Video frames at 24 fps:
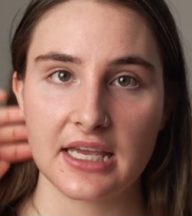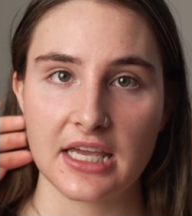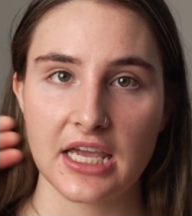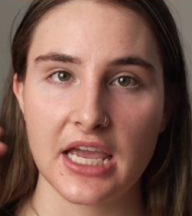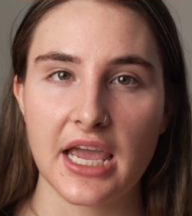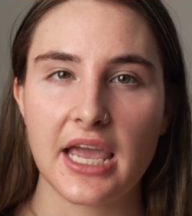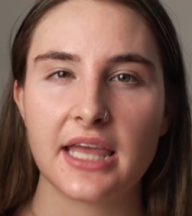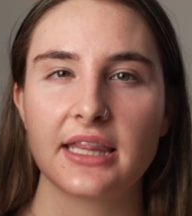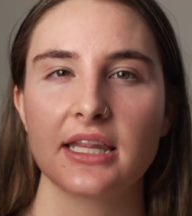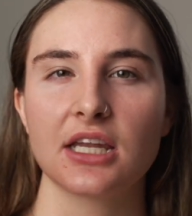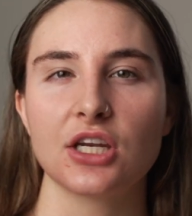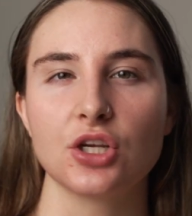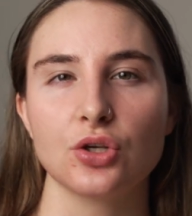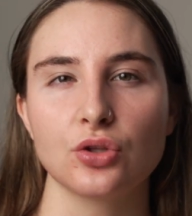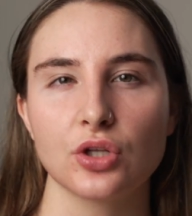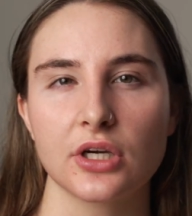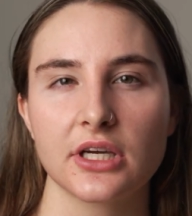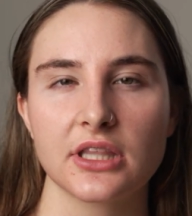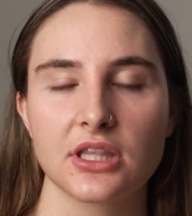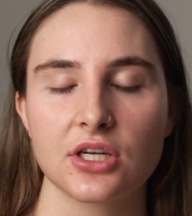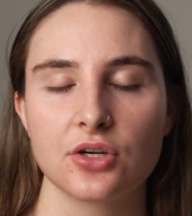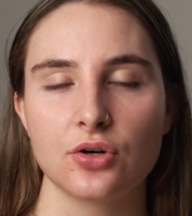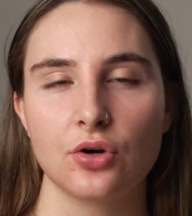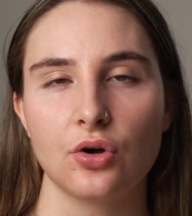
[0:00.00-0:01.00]
then you look
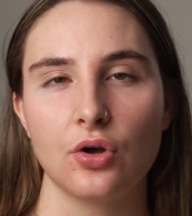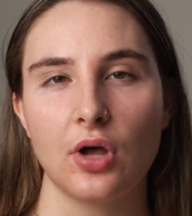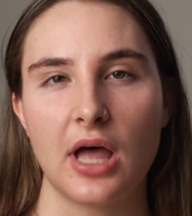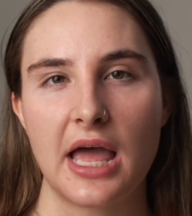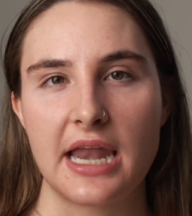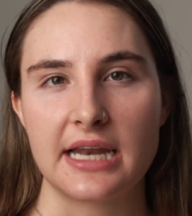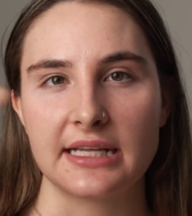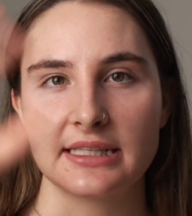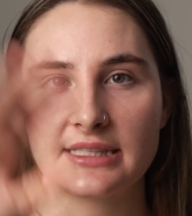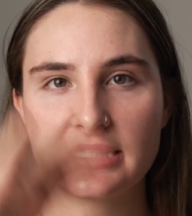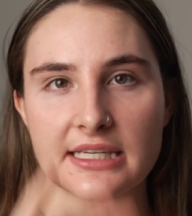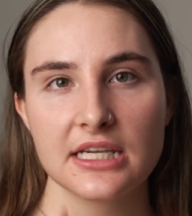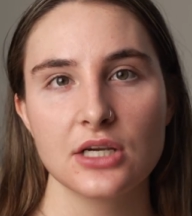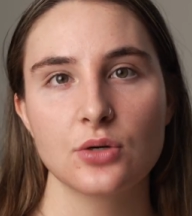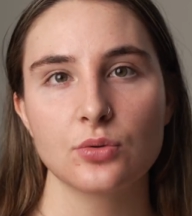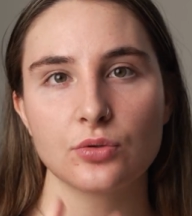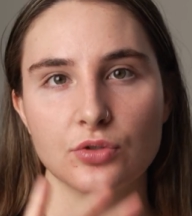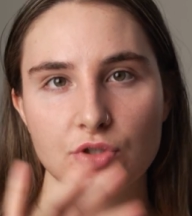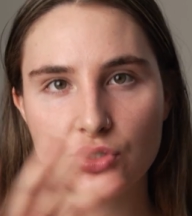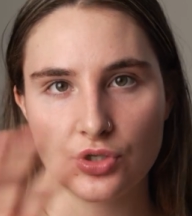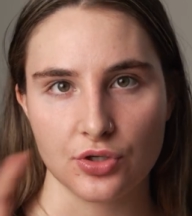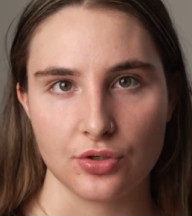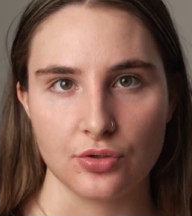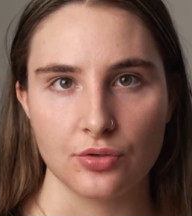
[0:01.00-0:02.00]
at the null and it's equal
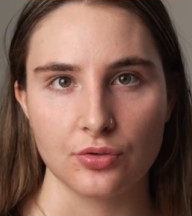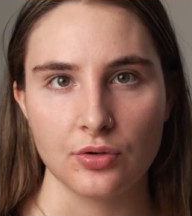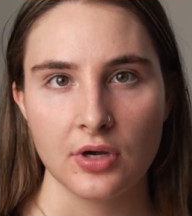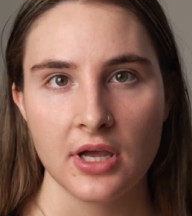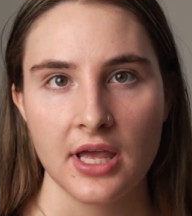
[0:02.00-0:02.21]
to,